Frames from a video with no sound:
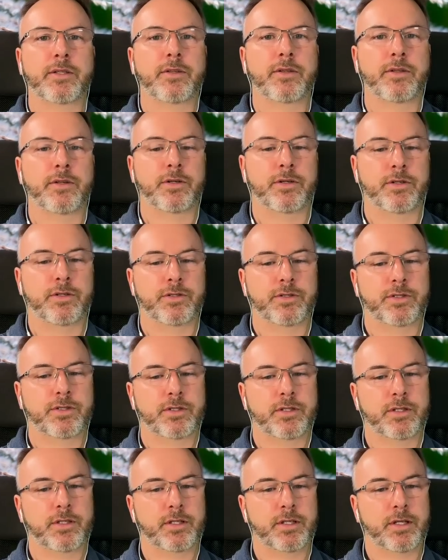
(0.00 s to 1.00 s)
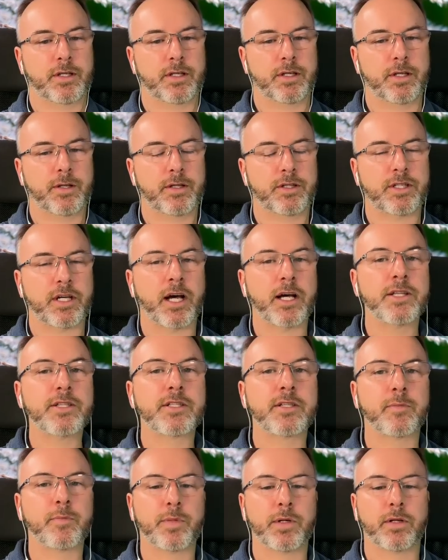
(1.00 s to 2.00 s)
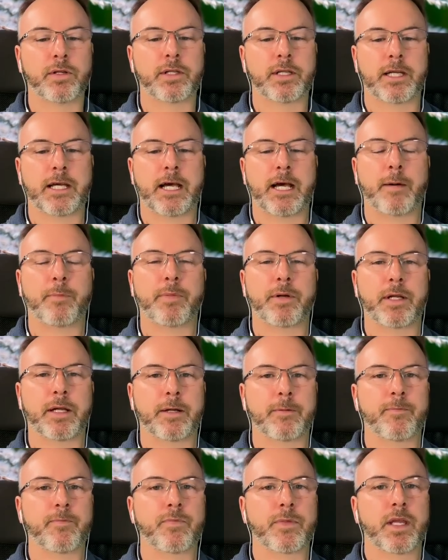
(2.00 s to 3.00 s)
There's tons of building happening.